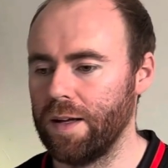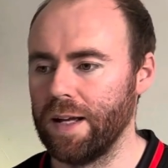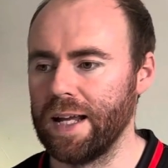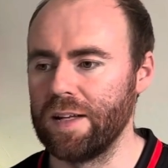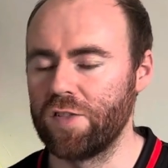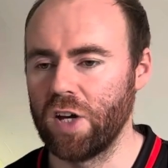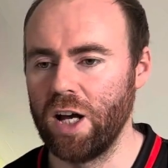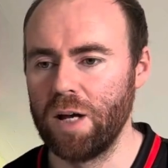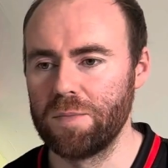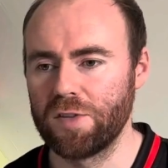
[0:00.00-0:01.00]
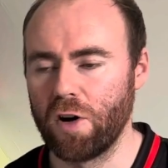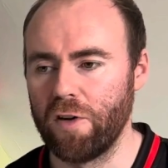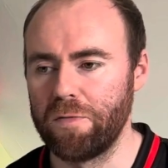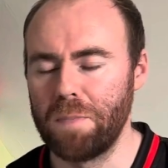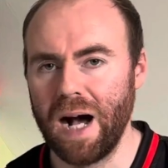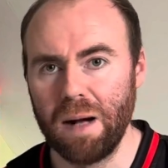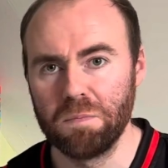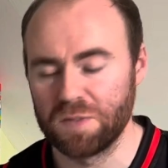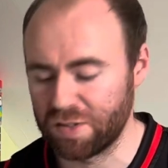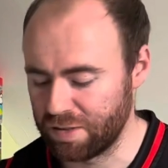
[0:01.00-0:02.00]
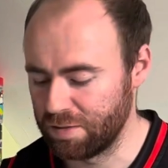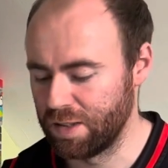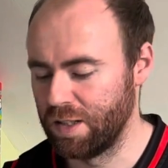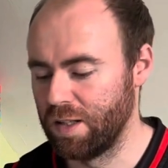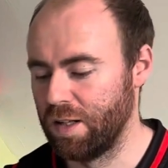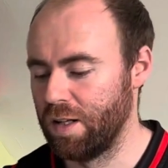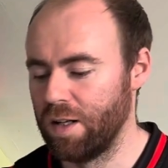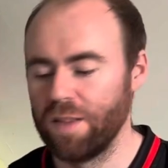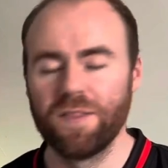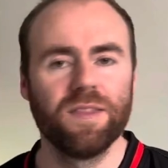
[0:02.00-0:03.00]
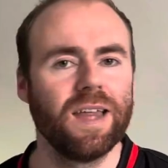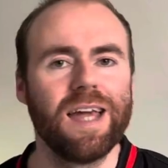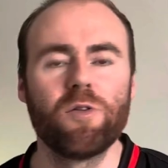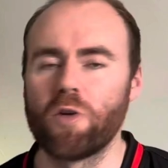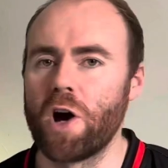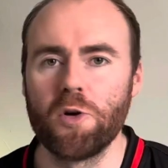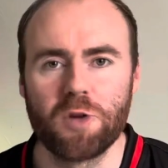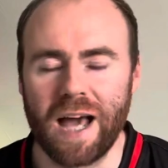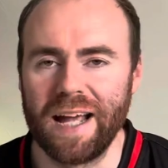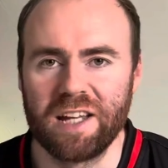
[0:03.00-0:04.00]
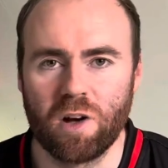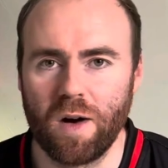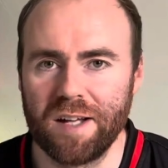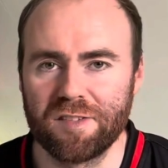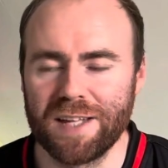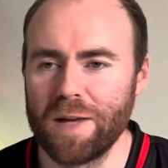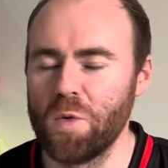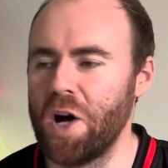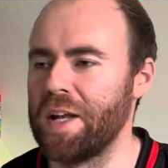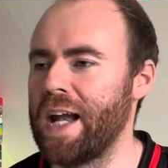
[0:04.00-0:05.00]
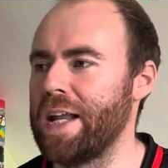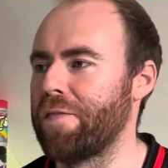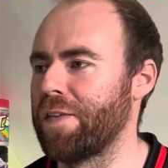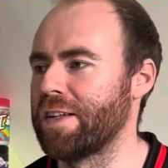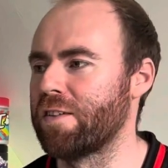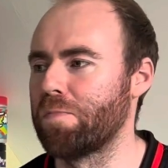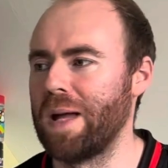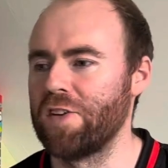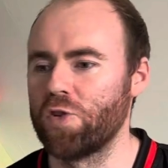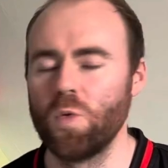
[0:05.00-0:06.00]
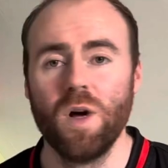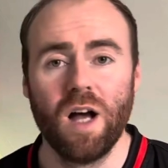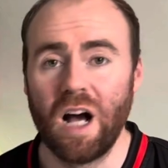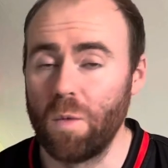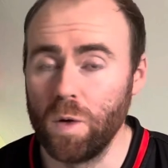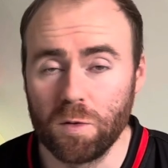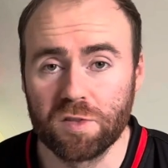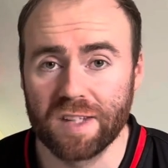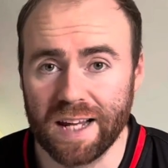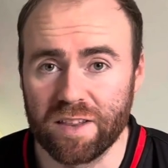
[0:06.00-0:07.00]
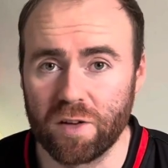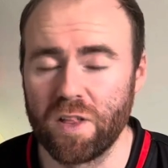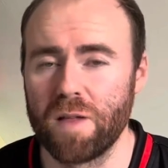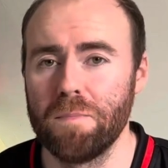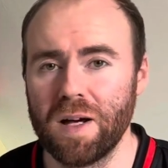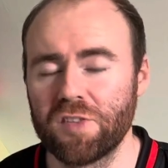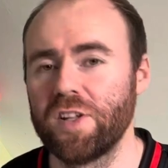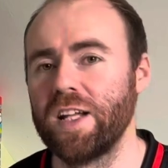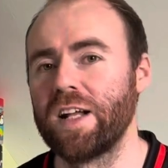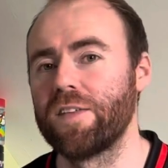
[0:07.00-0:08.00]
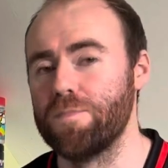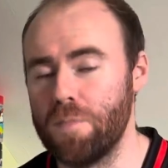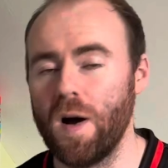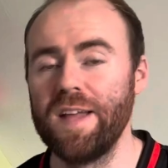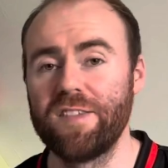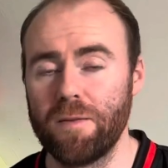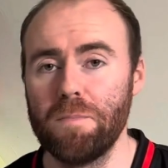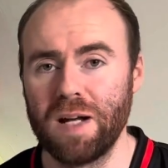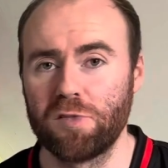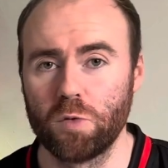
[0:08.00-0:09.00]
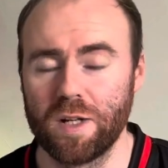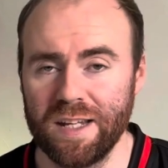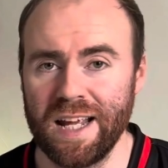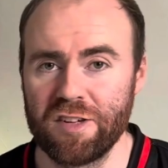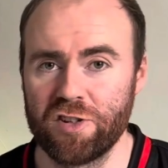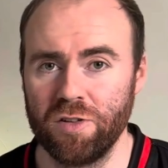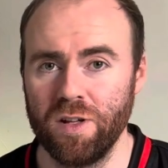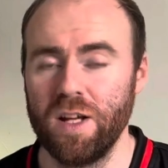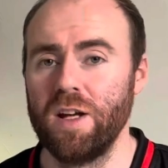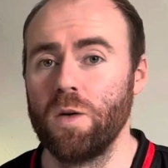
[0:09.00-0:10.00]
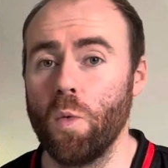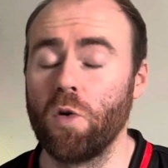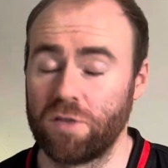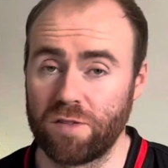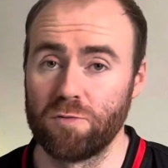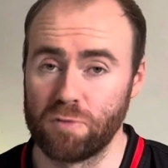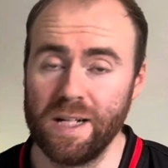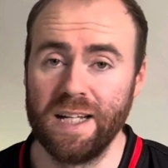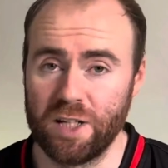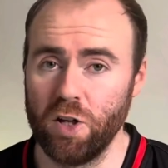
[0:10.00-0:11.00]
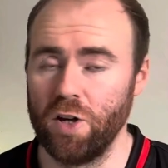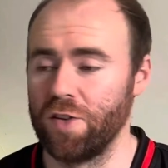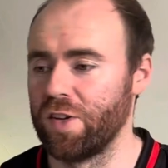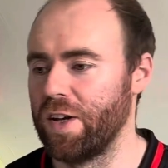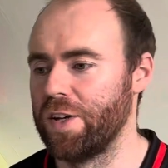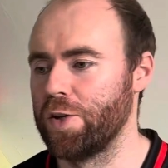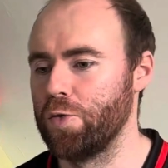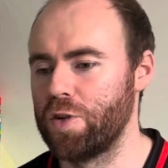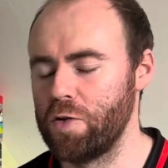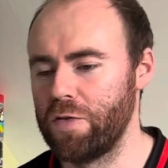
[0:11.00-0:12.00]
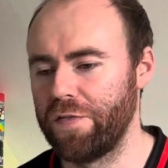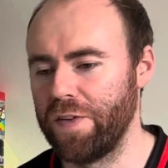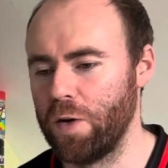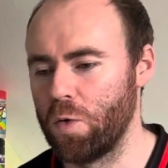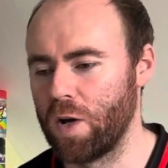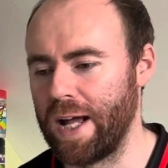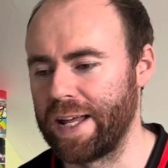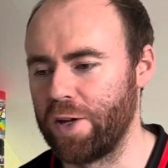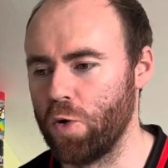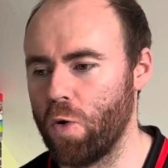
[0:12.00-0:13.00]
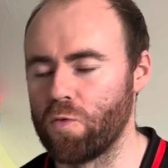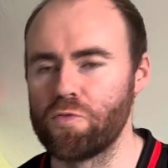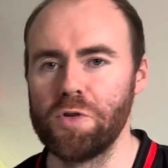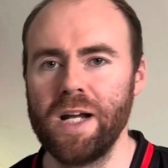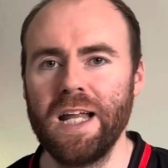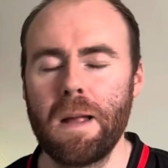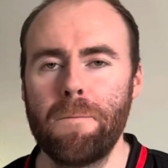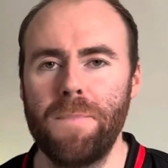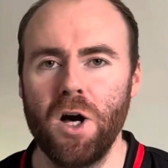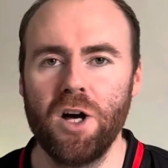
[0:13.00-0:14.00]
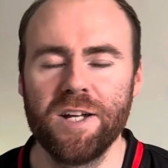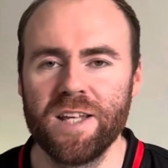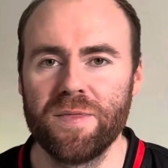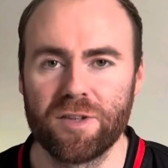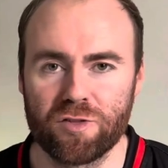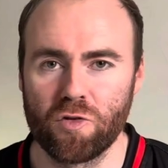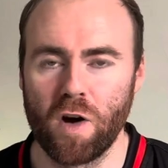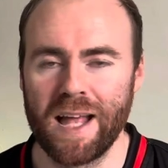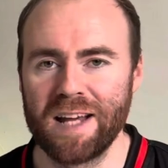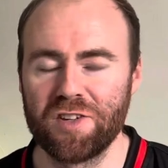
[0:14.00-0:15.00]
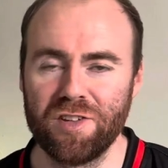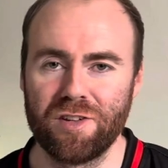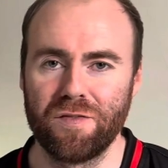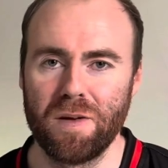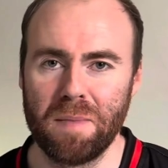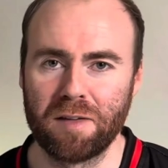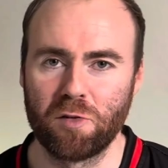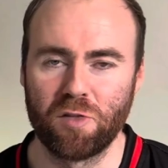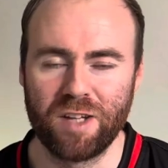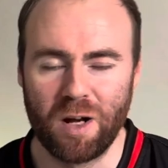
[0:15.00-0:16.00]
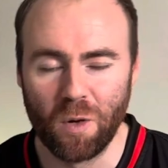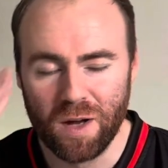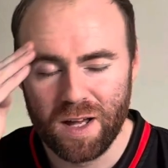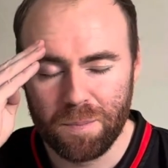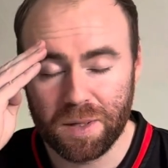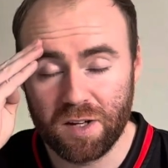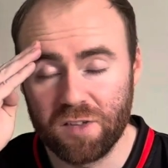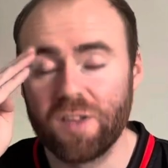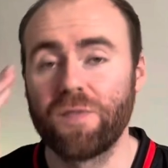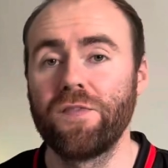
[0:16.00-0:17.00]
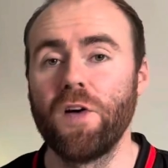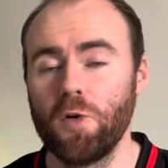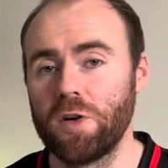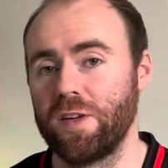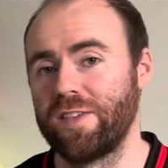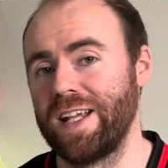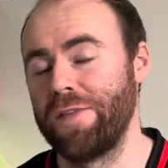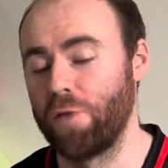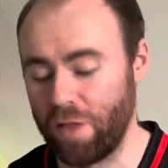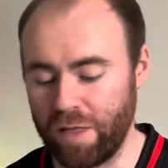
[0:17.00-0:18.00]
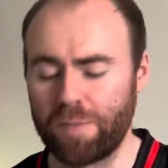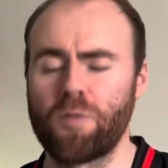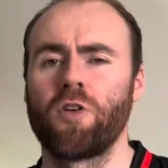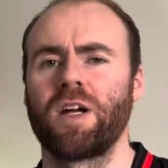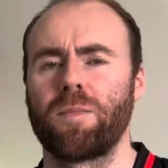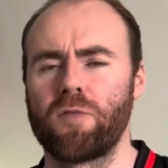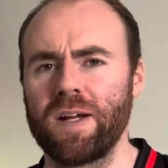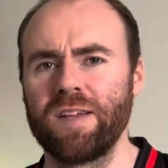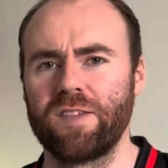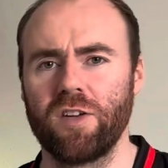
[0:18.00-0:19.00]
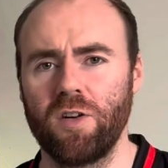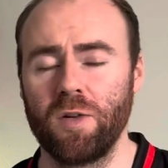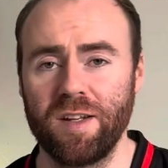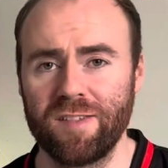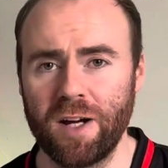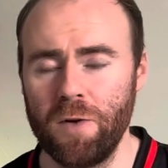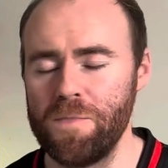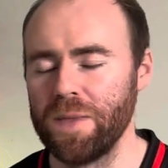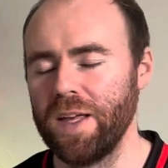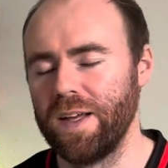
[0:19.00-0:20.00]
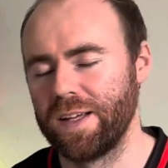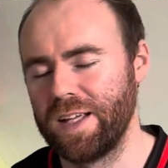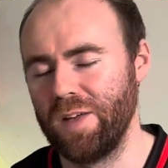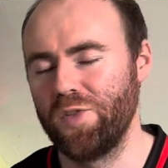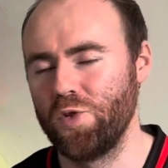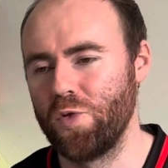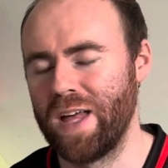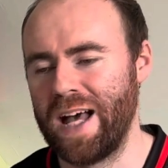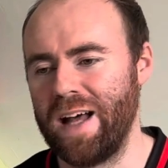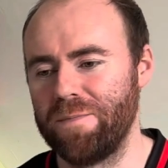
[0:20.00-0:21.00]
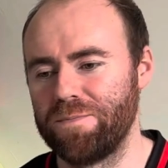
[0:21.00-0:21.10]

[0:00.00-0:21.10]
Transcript: In terms of pumps, they were okay, guys. They weren't anything special. I will say though that the muscular mind to muscle connection was really good. You do feel like you're really burning the striations of your muscle cell because the focus level that this product brings on its own gives you that.